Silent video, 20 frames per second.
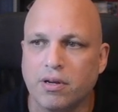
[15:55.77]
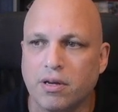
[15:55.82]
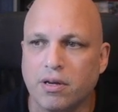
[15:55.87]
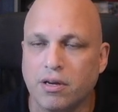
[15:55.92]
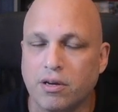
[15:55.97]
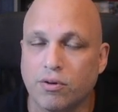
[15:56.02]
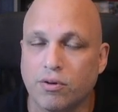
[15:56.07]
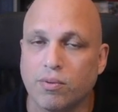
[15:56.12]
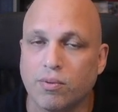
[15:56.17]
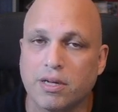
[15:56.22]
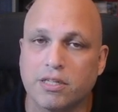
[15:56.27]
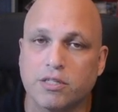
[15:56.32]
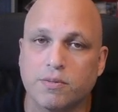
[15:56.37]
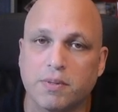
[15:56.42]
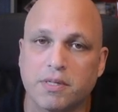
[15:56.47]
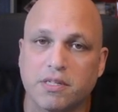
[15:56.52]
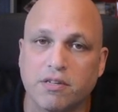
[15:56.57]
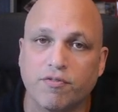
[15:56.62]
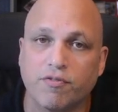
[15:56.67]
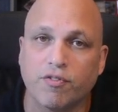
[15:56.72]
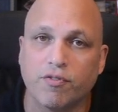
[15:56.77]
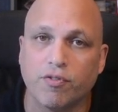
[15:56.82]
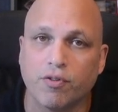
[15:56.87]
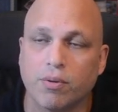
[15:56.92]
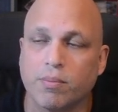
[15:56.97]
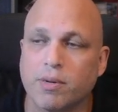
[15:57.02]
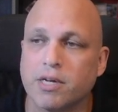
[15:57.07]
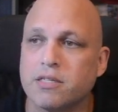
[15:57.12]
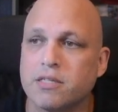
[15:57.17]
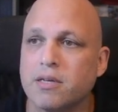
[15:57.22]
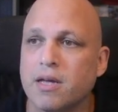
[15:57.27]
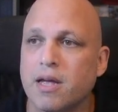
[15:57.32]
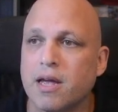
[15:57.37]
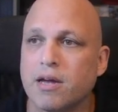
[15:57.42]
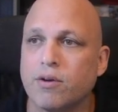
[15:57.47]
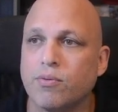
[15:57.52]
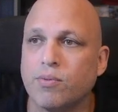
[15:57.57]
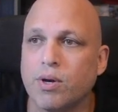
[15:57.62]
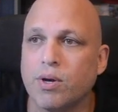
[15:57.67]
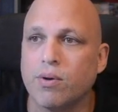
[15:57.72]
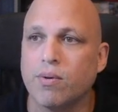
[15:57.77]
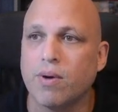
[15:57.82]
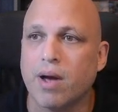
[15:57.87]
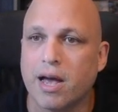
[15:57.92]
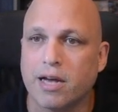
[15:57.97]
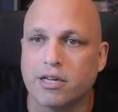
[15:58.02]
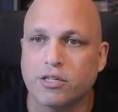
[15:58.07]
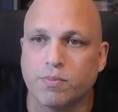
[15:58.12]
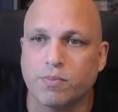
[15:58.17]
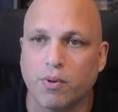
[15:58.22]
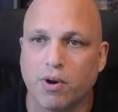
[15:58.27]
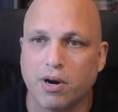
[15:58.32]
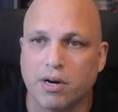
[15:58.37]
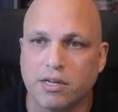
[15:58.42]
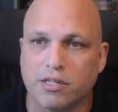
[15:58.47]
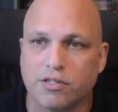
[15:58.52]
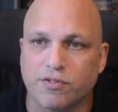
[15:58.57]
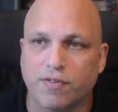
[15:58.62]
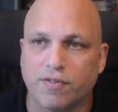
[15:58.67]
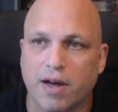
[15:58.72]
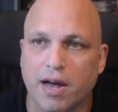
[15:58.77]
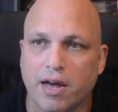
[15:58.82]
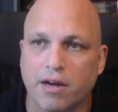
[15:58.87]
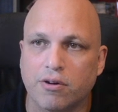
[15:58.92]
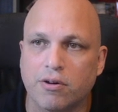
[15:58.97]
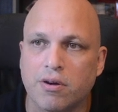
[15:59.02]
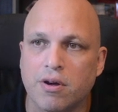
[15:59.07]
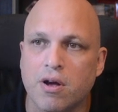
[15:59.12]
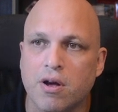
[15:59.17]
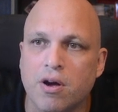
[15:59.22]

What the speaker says: in one specific format and we'll export this file